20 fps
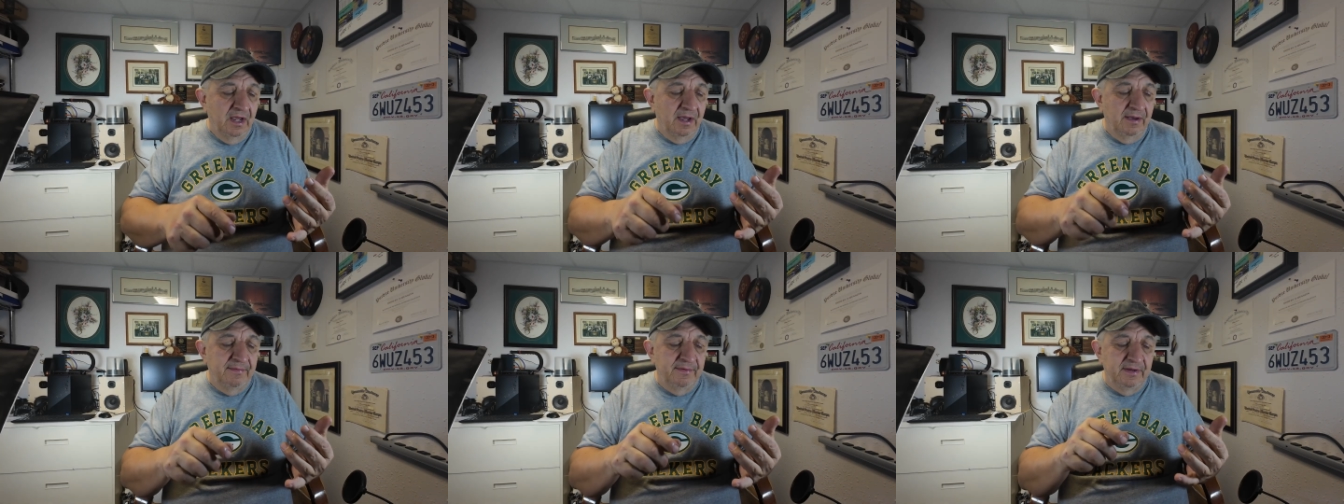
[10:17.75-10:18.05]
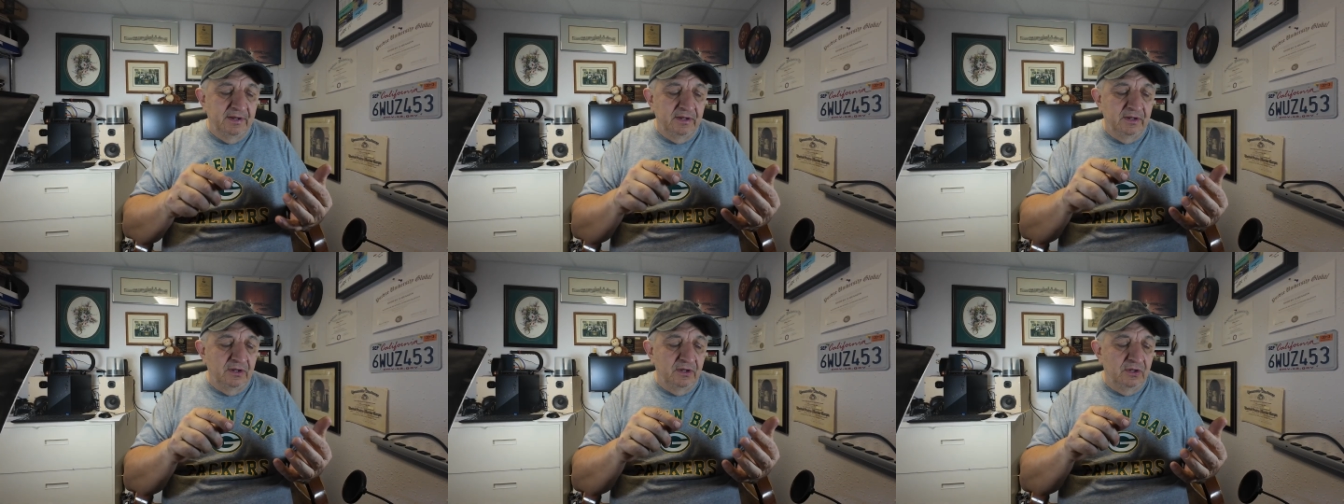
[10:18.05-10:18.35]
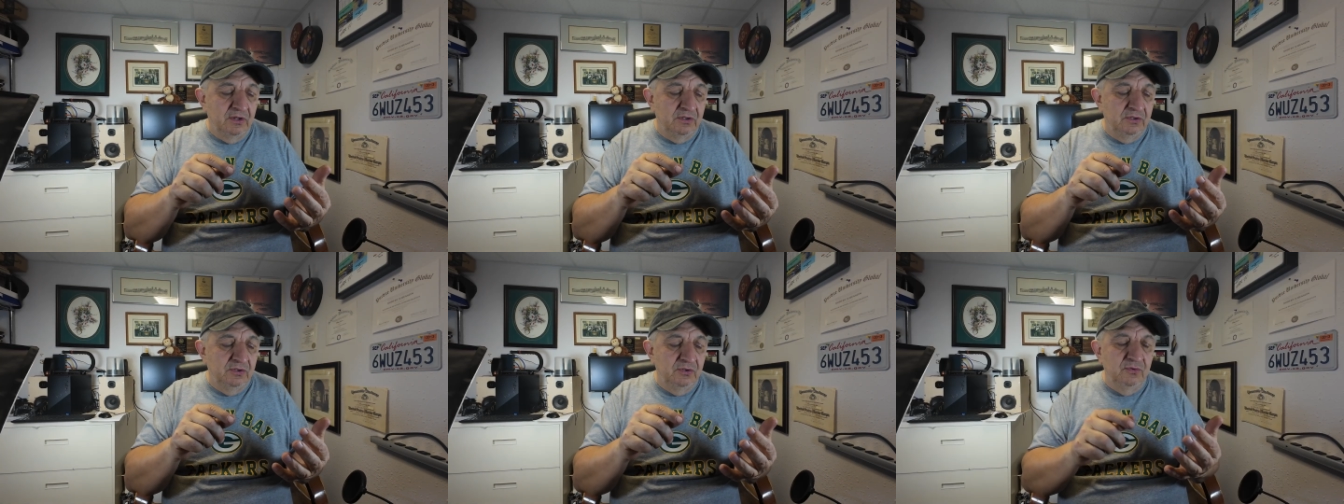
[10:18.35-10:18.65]
I
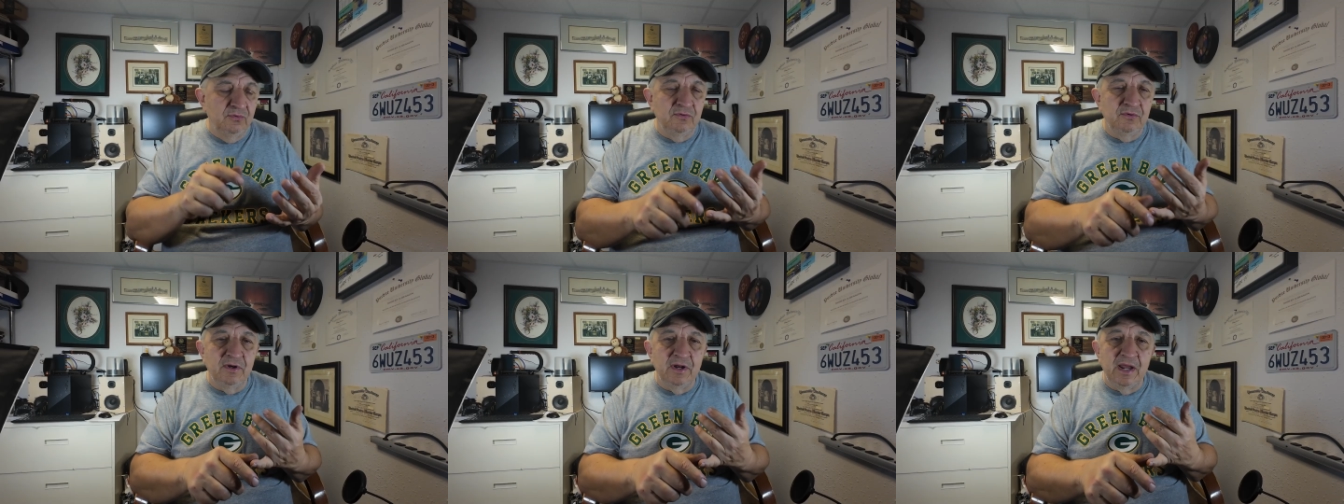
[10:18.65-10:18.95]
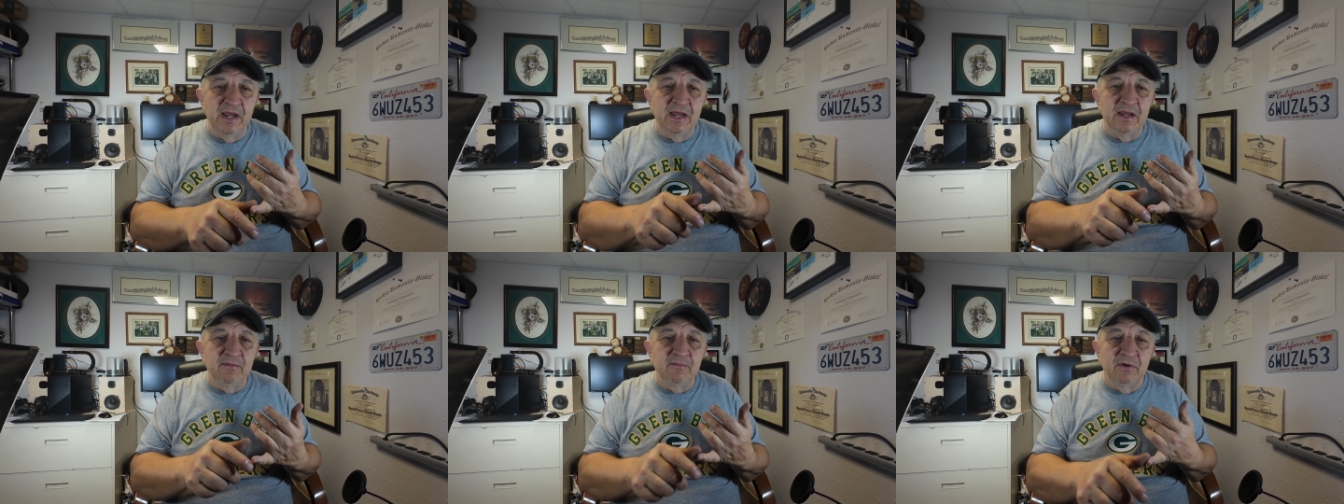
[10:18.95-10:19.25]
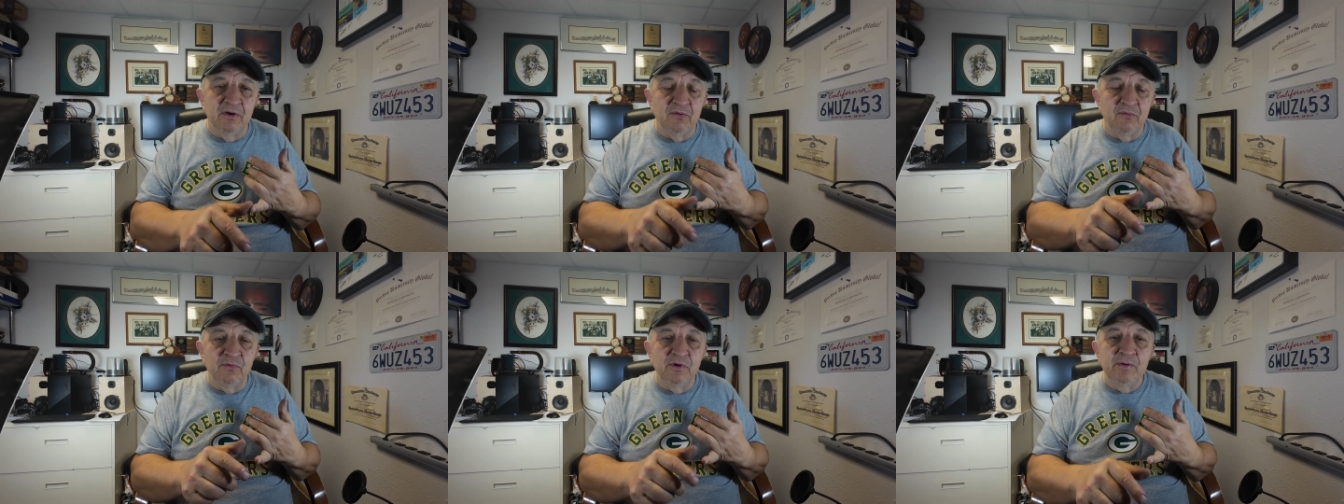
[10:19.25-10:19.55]
mean, you name
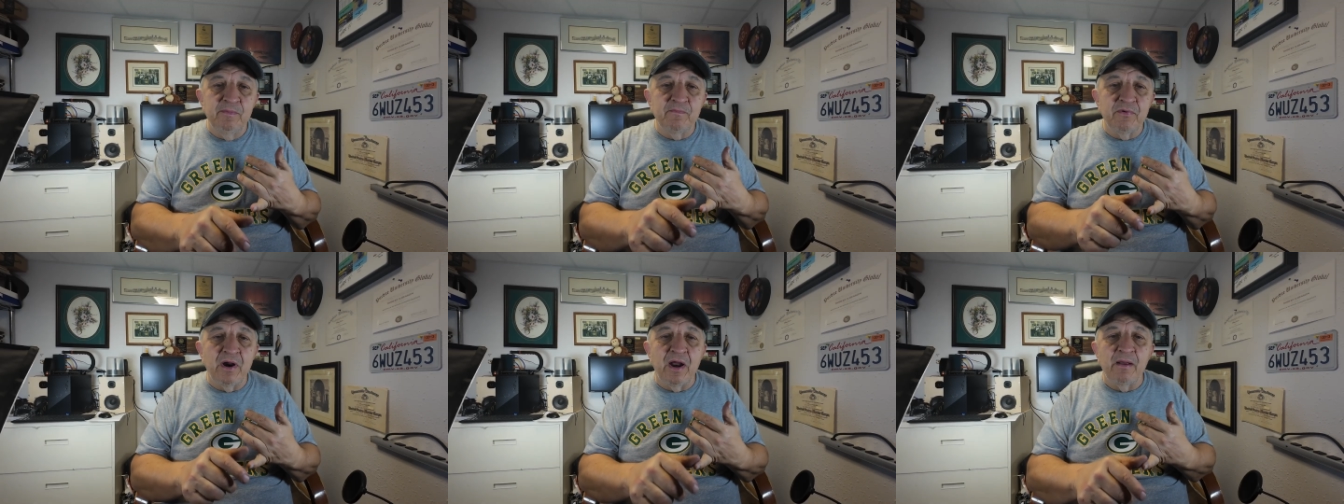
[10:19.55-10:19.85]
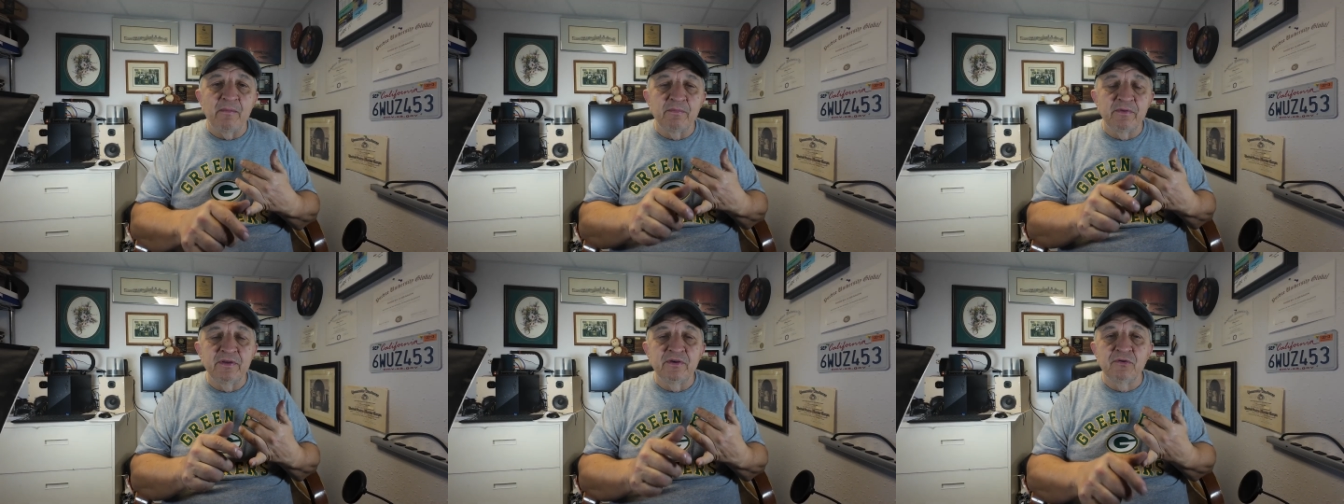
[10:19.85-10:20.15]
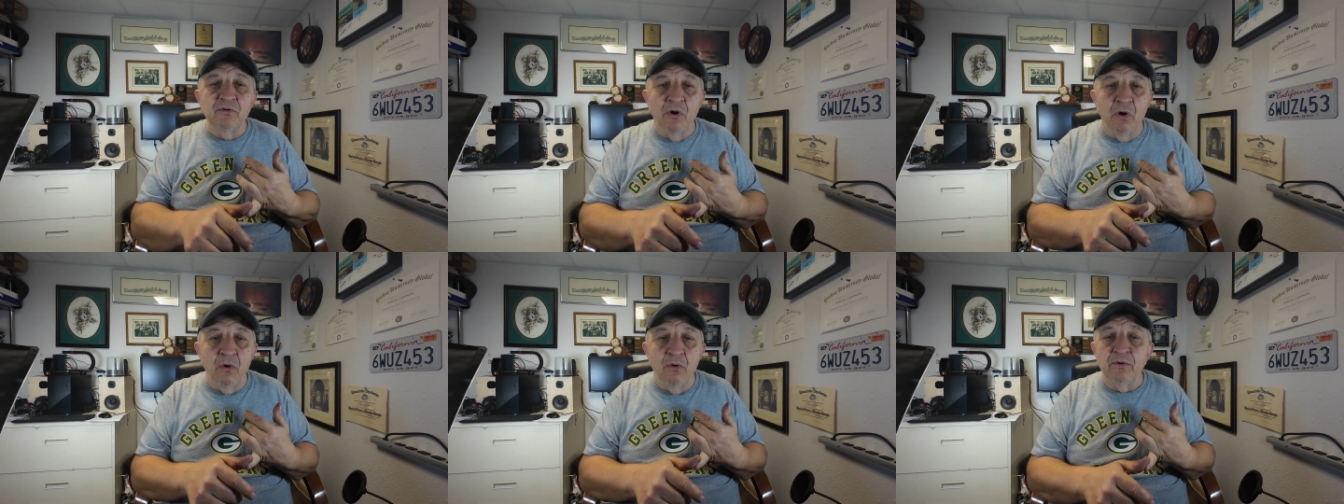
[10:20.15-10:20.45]
it, we've probably
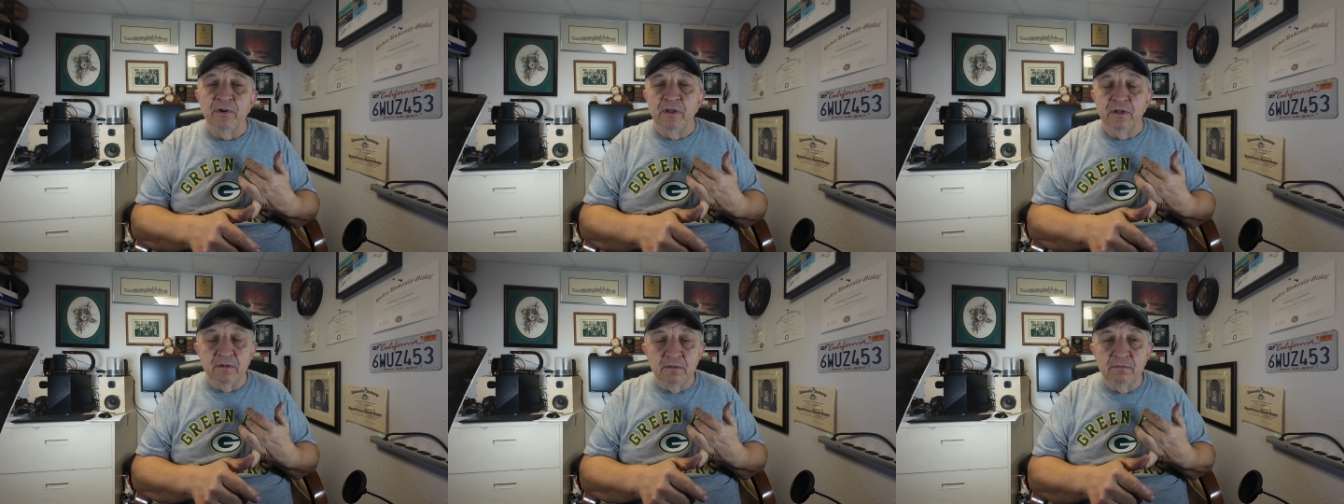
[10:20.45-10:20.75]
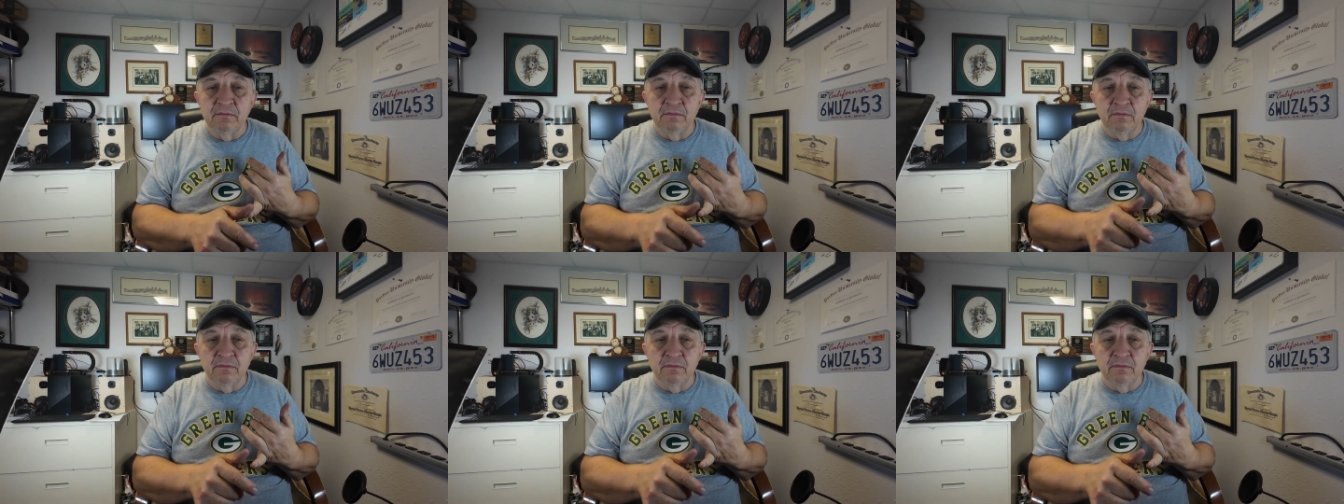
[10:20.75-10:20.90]
grown it.